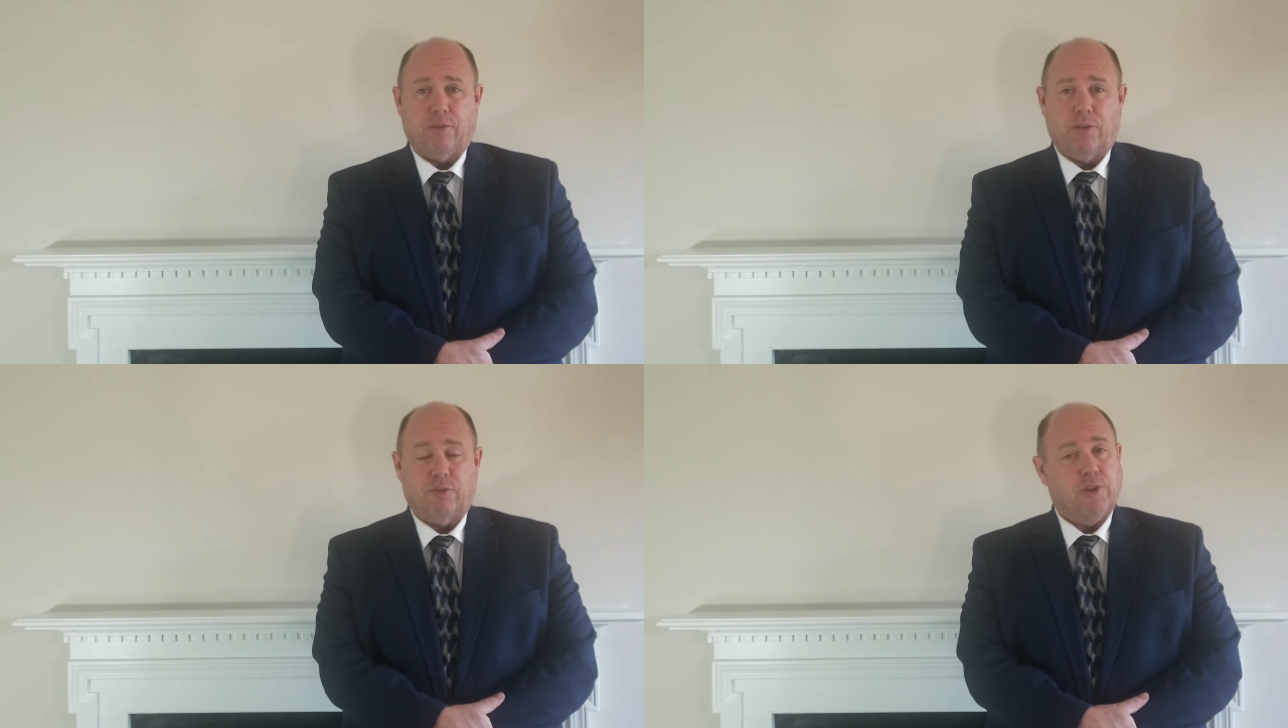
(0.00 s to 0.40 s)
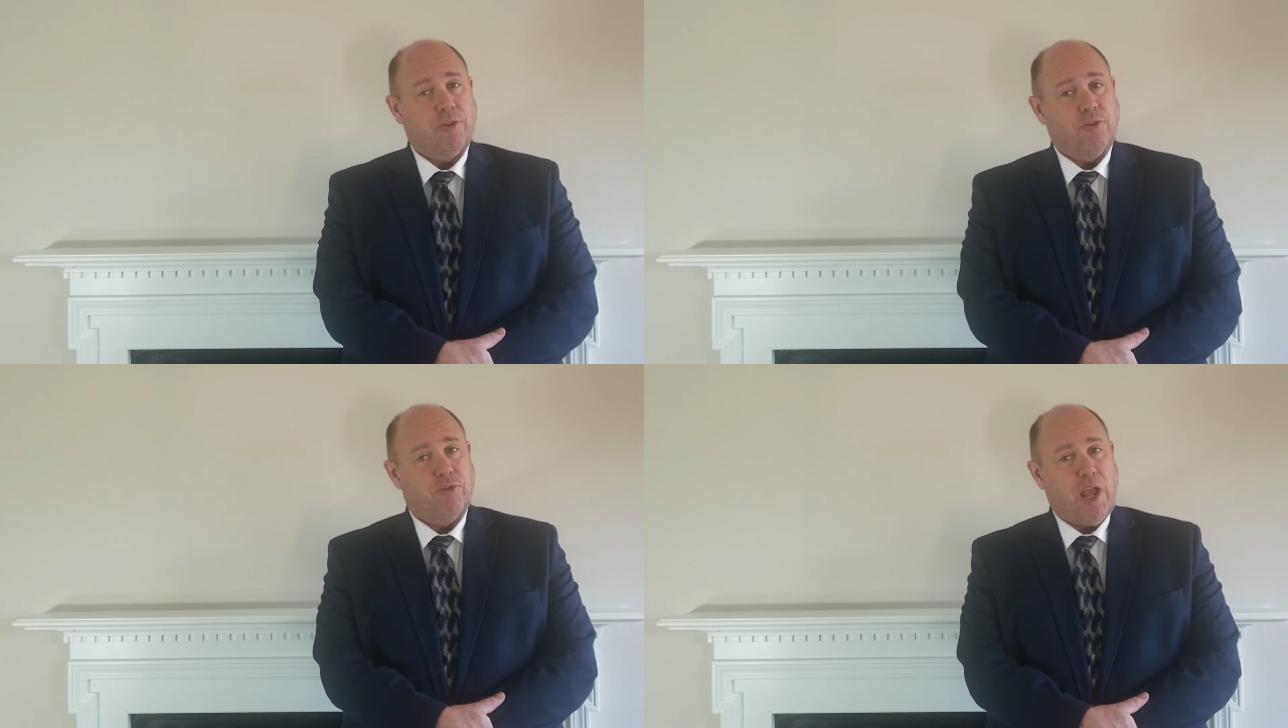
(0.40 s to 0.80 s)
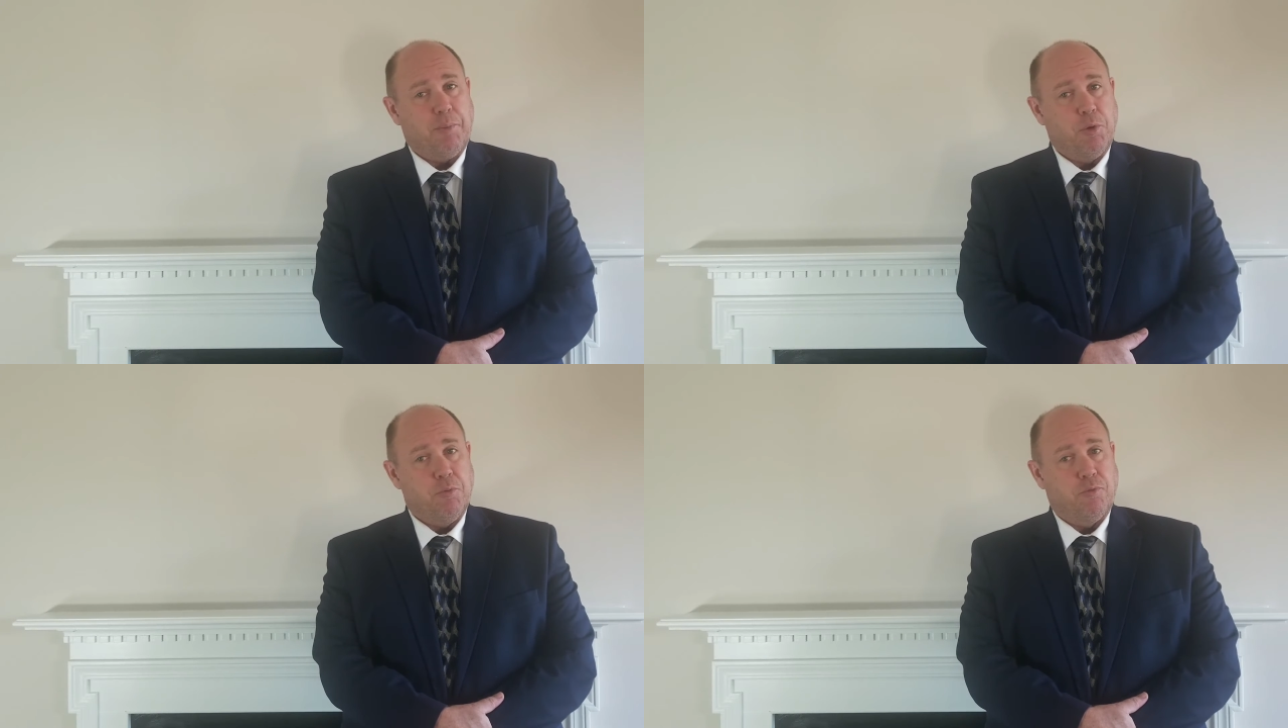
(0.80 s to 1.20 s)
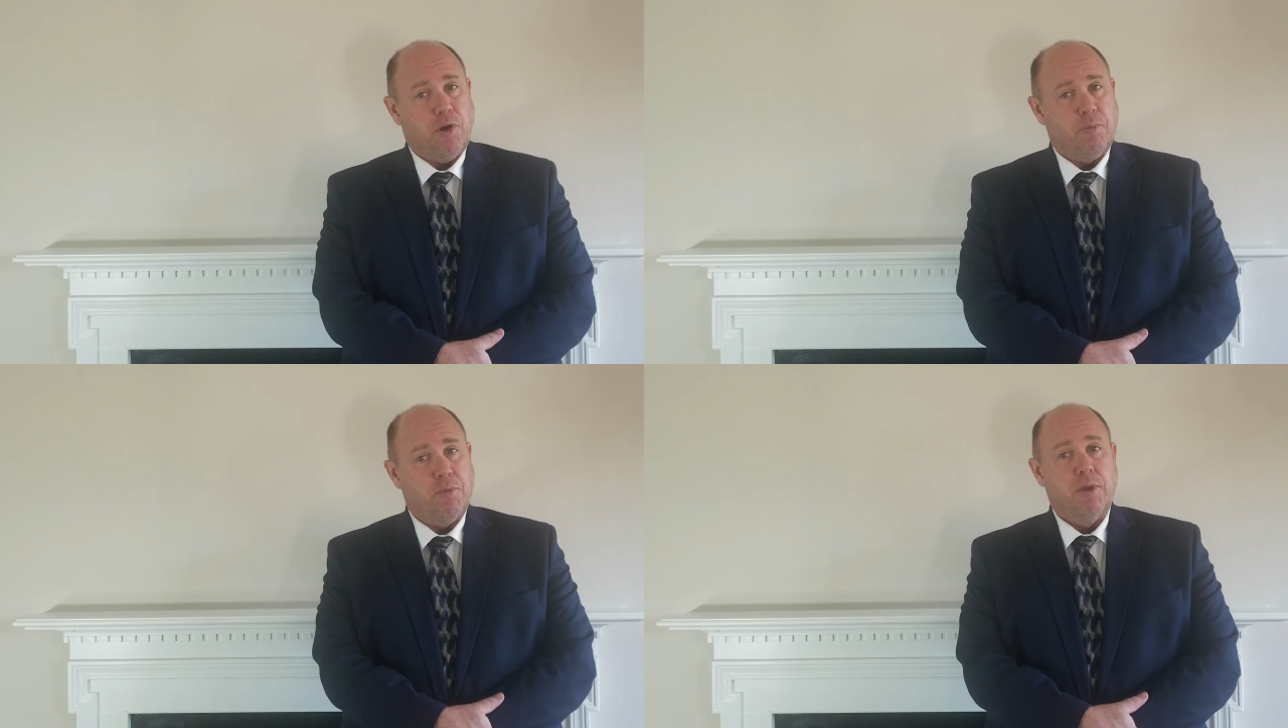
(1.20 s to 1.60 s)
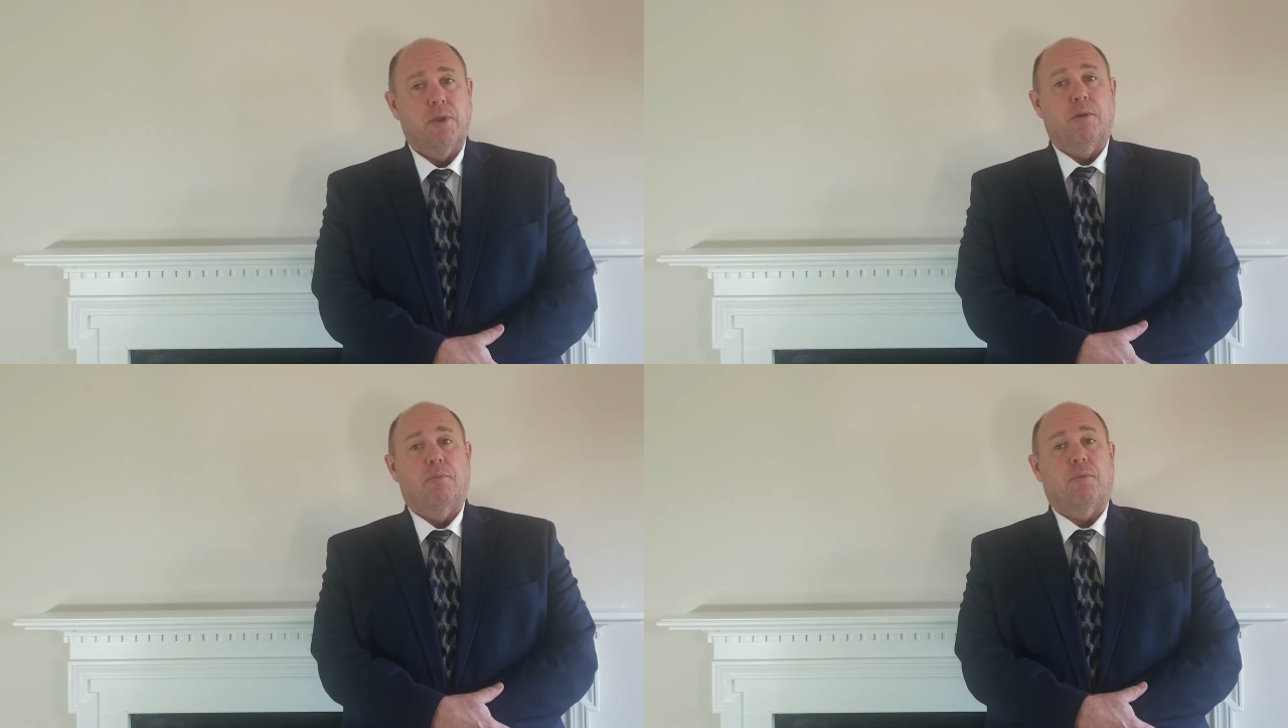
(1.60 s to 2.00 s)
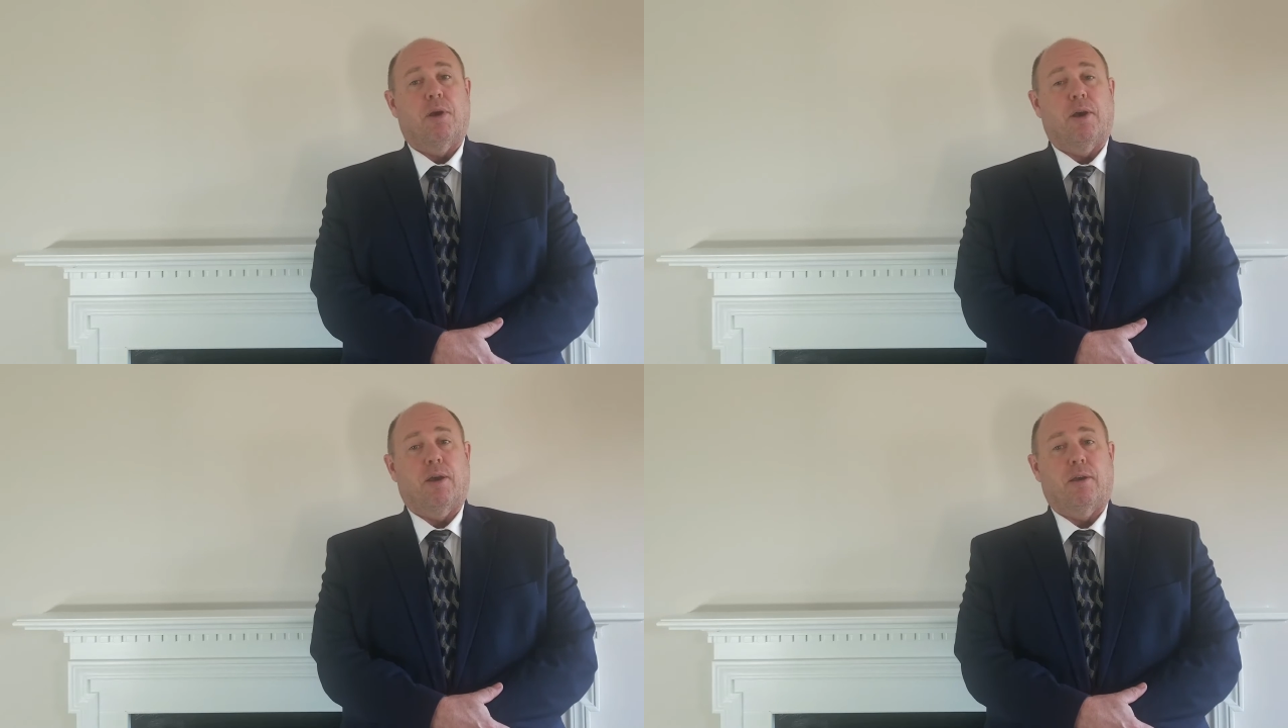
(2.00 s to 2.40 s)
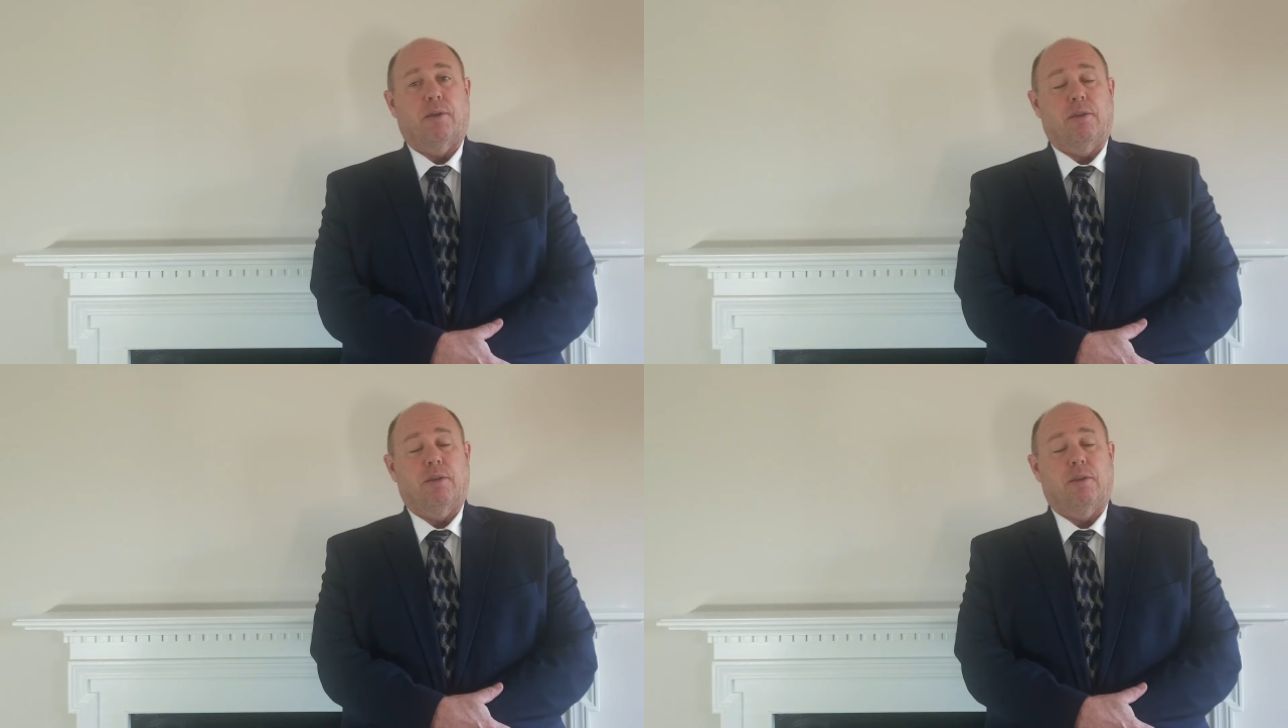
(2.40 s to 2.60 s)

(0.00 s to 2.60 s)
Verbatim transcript: This doesn't stop you from uh,